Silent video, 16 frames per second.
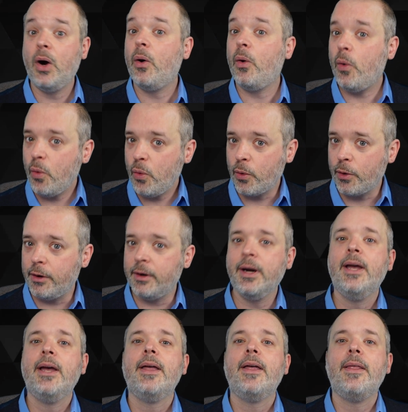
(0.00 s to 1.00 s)
or
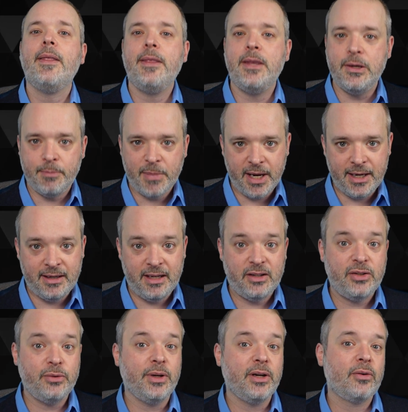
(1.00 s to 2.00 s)
you might need
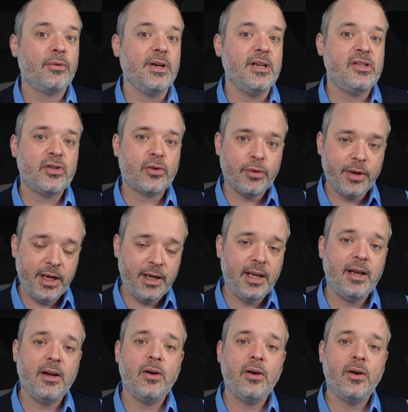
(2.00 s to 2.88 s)
to increase training